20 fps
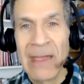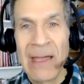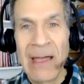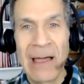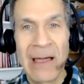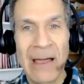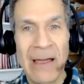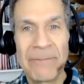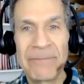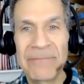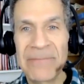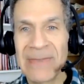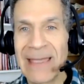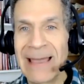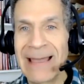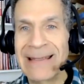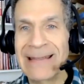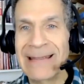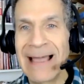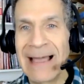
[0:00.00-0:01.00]

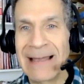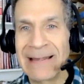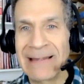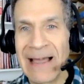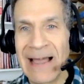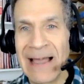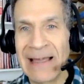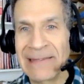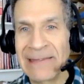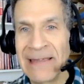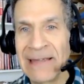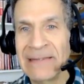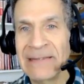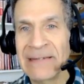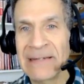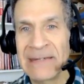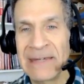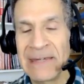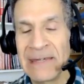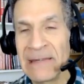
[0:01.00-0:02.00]
I think
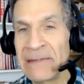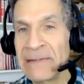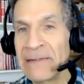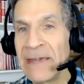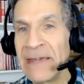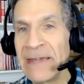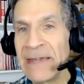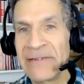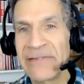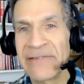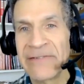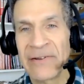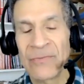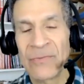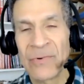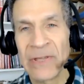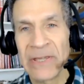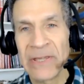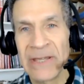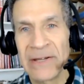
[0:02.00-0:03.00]
the key thing is to
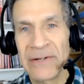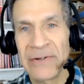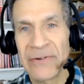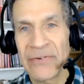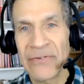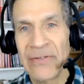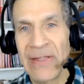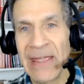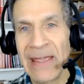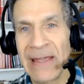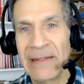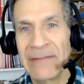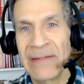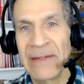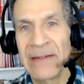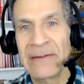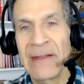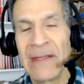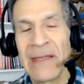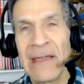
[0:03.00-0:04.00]
really understand
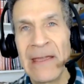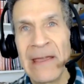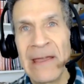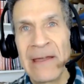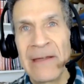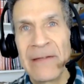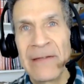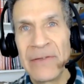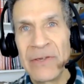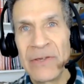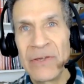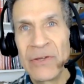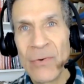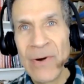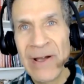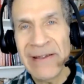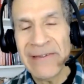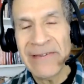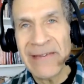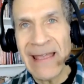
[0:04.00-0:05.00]
that the
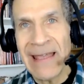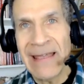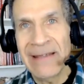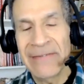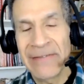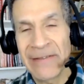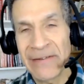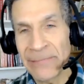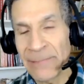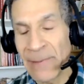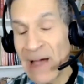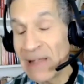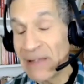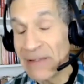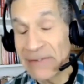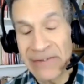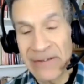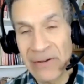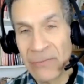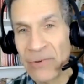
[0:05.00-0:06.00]
US has this
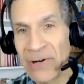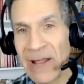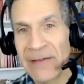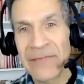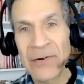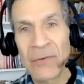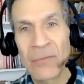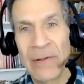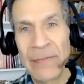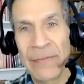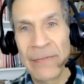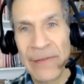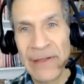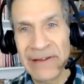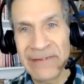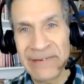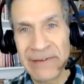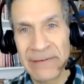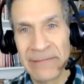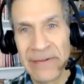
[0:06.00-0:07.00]
policy, whatever one
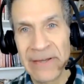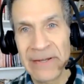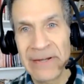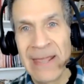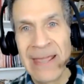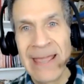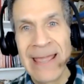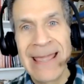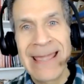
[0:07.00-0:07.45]
thinks of it,